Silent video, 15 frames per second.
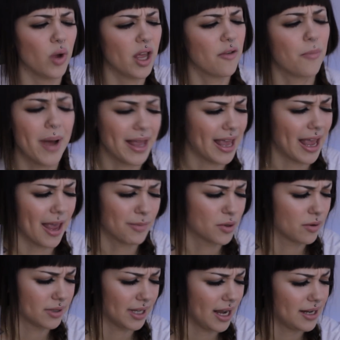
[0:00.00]
if my cam
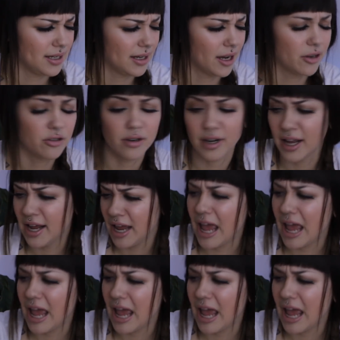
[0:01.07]
score is 1,800,